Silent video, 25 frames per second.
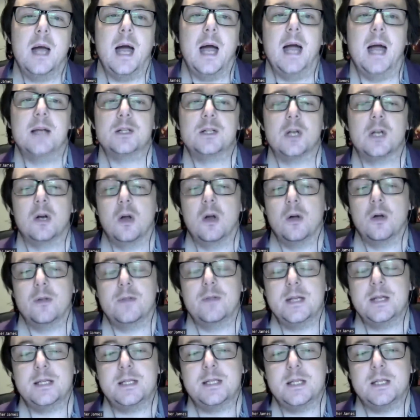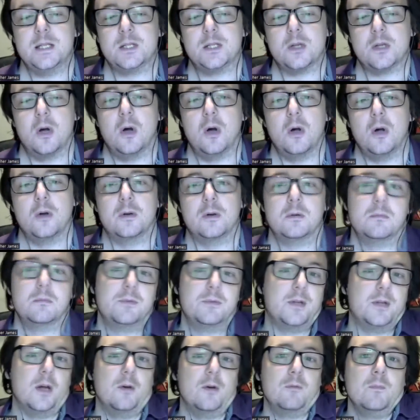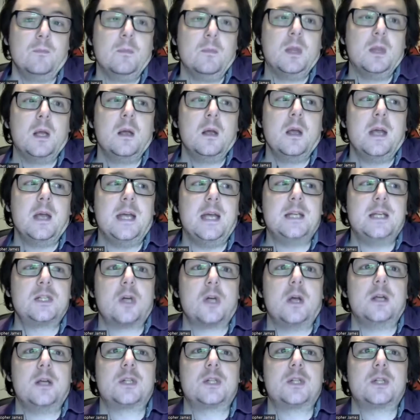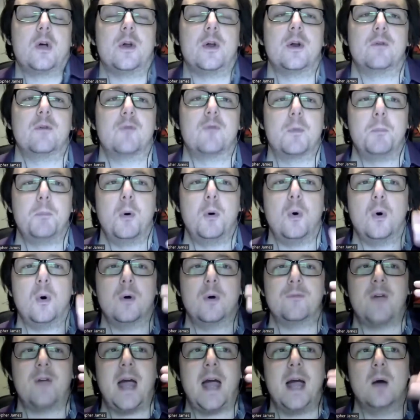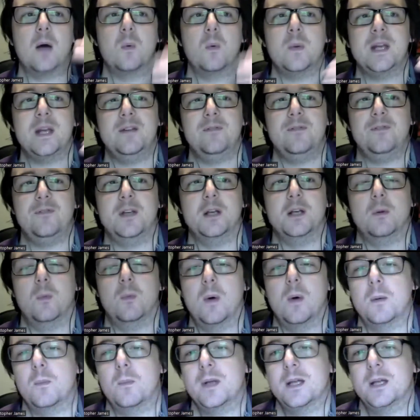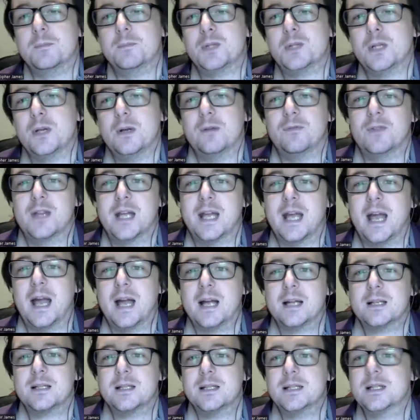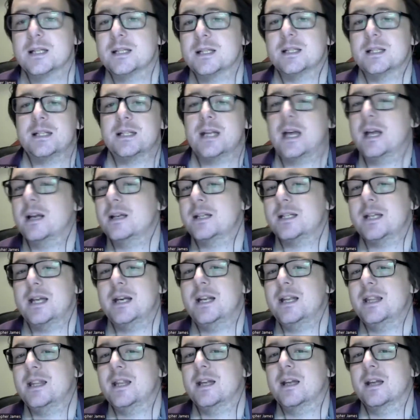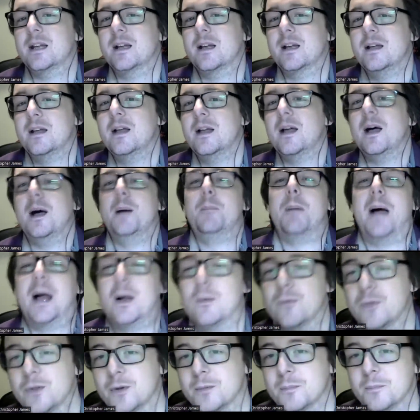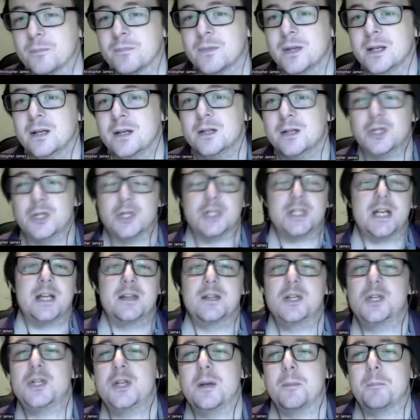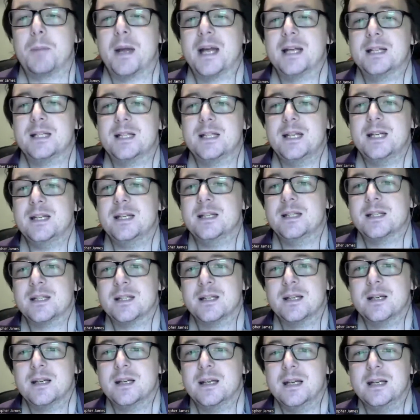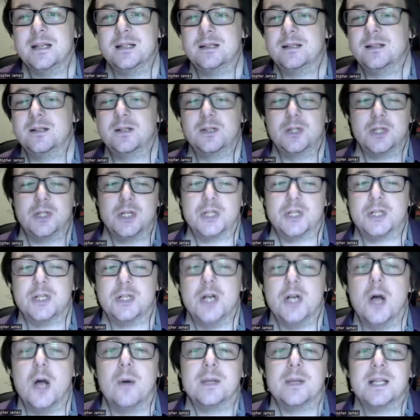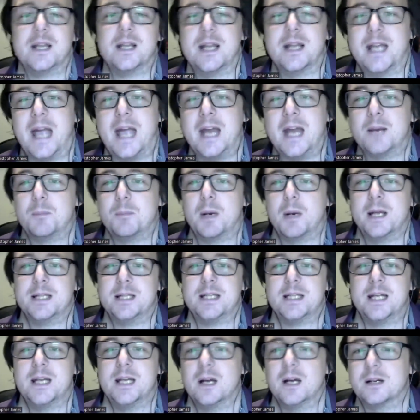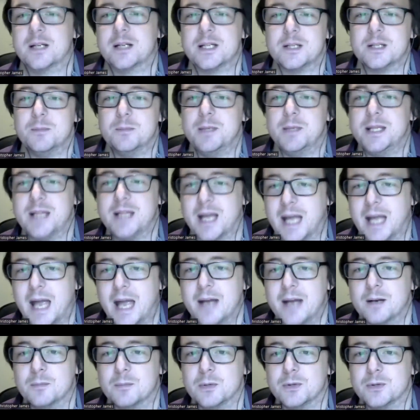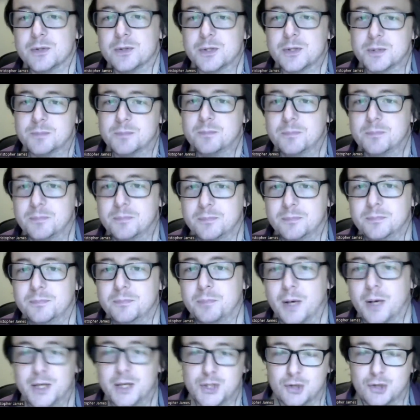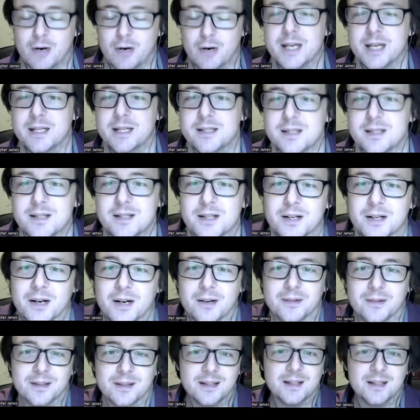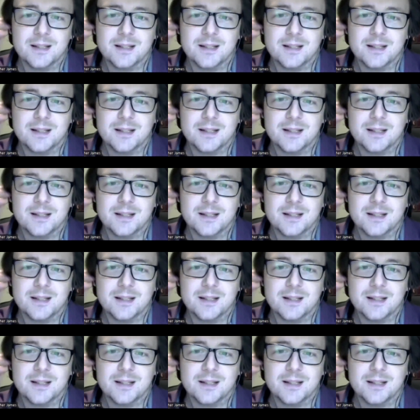And a lot of this is on the it's it's on a report of how we feel when we observe the cats. It doesn't tell us anything about them just like the chimpanzees. It, just knowing that they cannibalize their young doesn't mean they're cannibals by trade, you know.